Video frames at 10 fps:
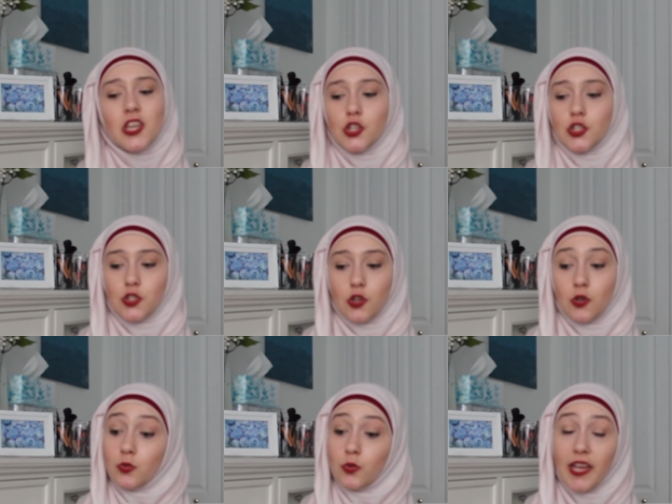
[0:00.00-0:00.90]

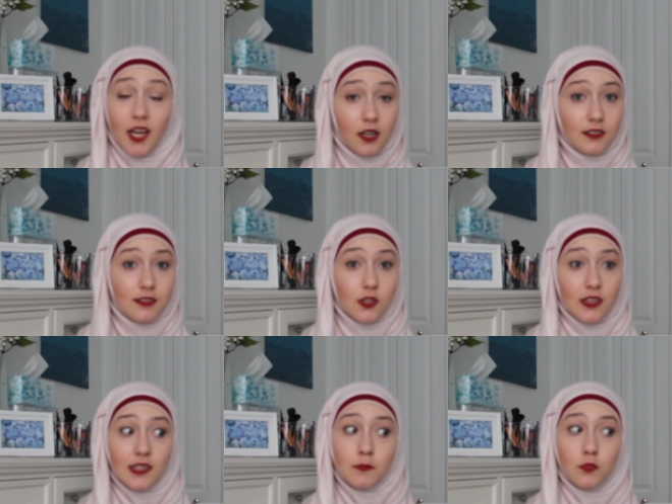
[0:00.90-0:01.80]
So yeah, so
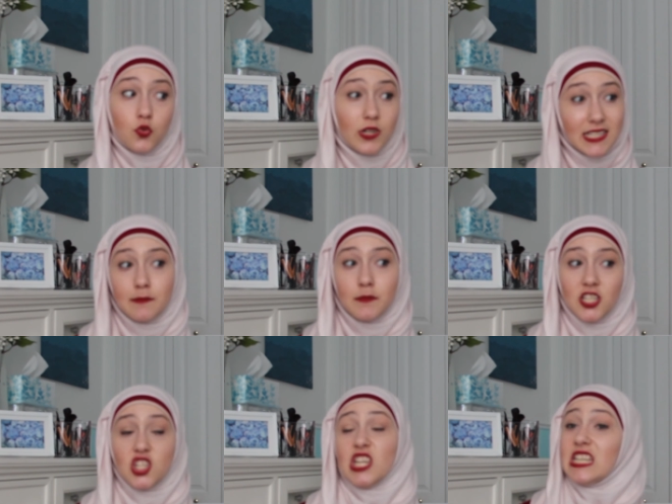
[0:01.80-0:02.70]
that's pretty
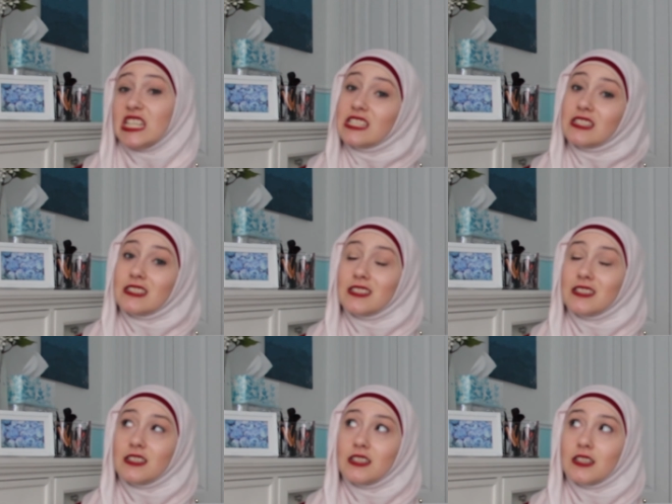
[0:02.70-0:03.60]
much it.
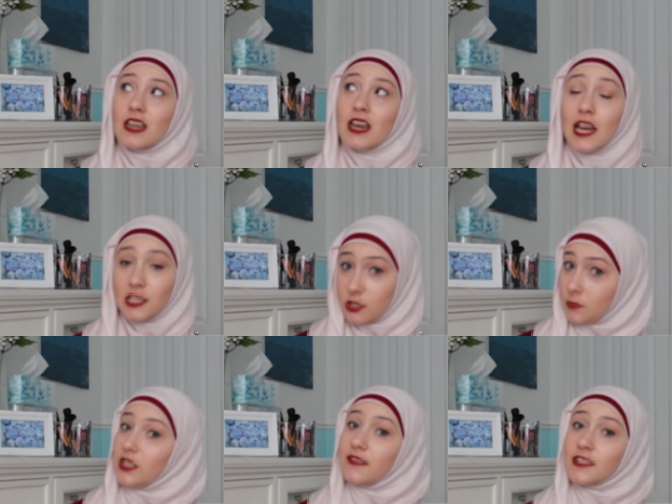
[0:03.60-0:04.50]
I do
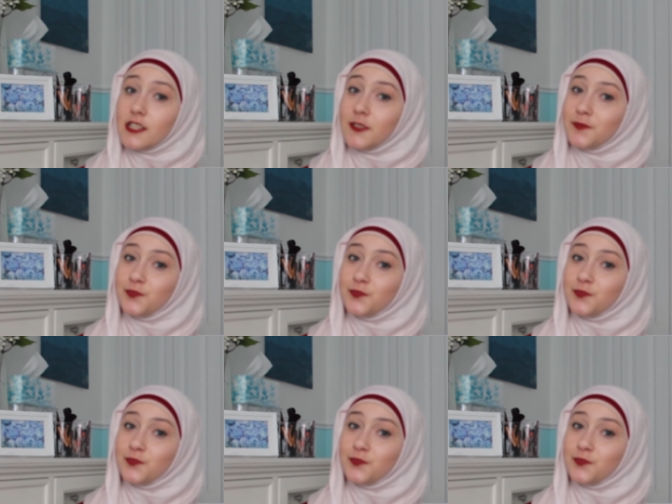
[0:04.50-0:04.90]
believe so.